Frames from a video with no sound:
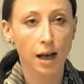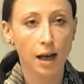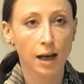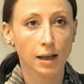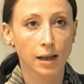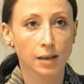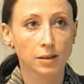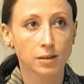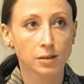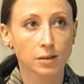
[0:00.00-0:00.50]

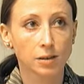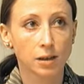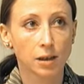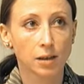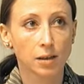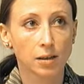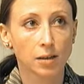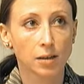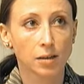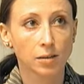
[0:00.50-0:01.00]
and
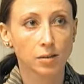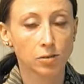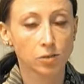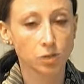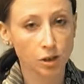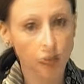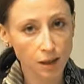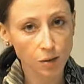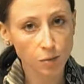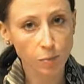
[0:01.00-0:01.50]

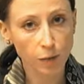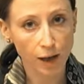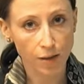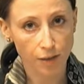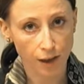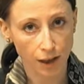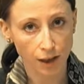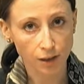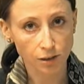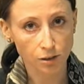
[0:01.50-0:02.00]
triggered by
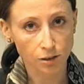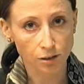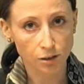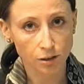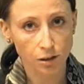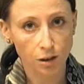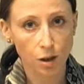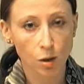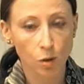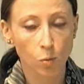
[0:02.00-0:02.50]
that
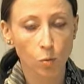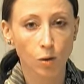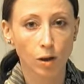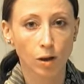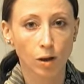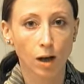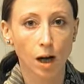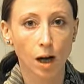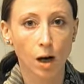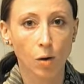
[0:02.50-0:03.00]

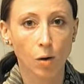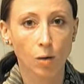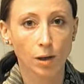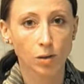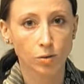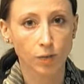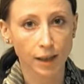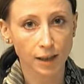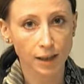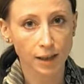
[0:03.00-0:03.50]
were our
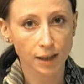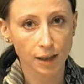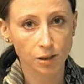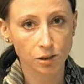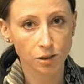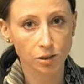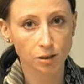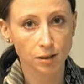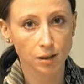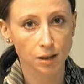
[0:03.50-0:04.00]
rating
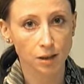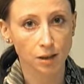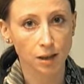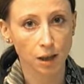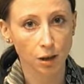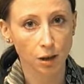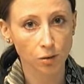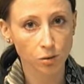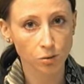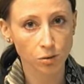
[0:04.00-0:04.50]
actions and
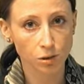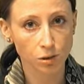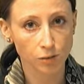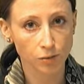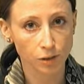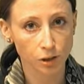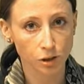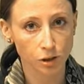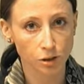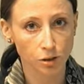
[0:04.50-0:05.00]
outlook
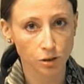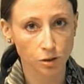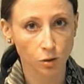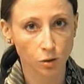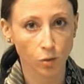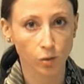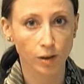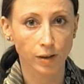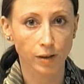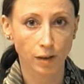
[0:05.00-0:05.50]
revisions
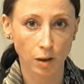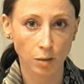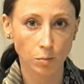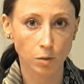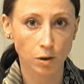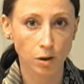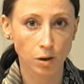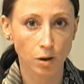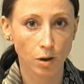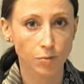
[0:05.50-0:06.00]
on a
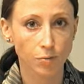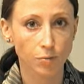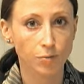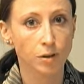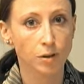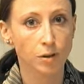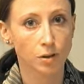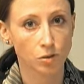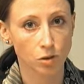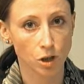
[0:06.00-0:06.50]
number of
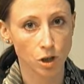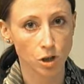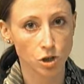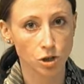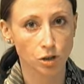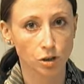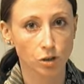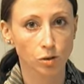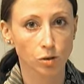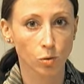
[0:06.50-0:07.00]

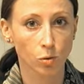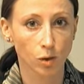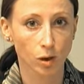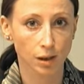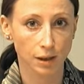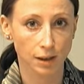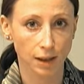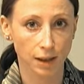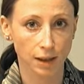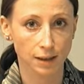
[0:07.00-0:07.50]
Russian oil
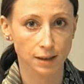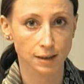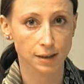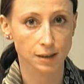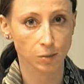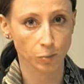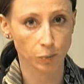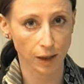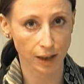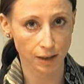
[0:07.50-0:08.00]
and gas
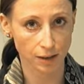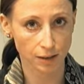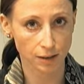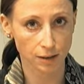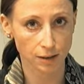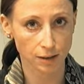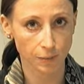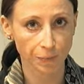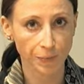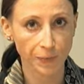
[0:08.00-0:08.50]

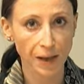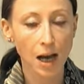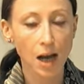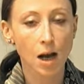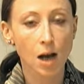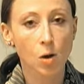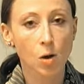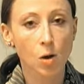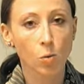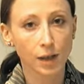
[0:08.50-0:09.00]
players.
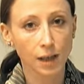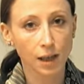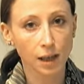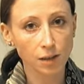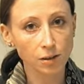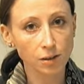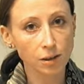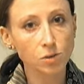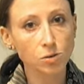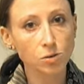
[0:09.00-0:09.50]
We
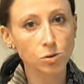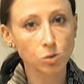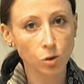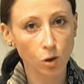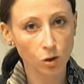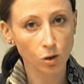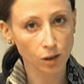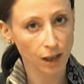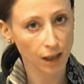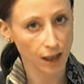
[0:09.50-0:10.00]
currently do
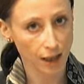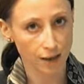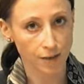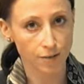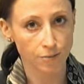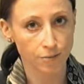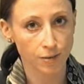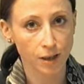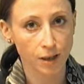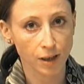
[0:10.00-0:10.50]
not have
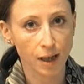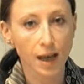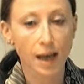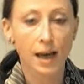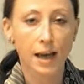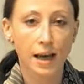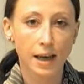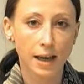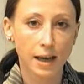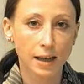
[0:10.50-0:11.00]

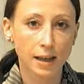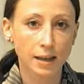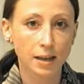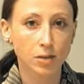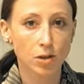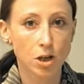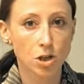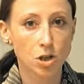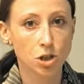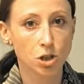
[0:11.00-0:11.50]
any
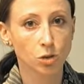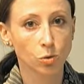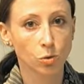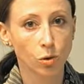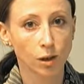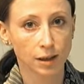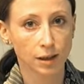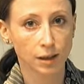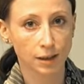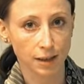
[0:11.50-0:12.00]
Russian
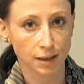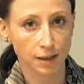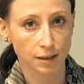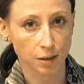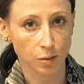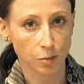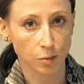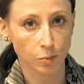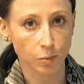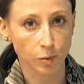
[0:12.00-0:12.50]
oil and gas
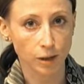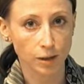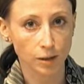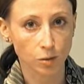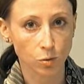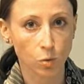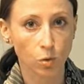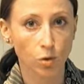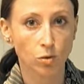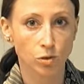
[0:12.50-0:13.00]
companies
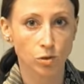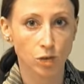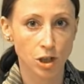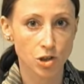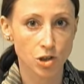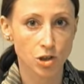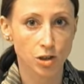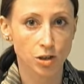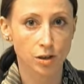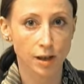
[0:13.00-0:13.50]
or
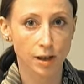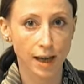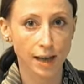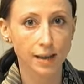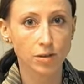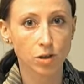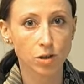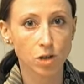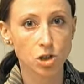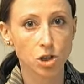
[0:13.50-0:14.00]

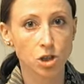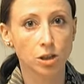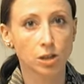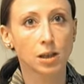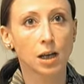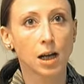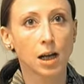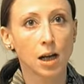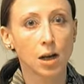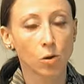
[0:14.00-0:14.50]
any Russian
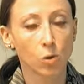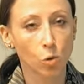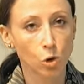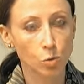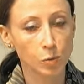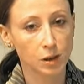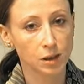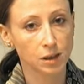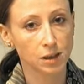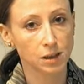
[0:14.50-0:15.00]

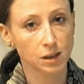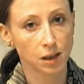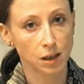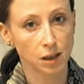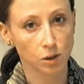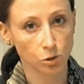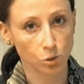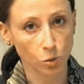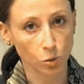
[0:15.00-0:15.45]
corporates at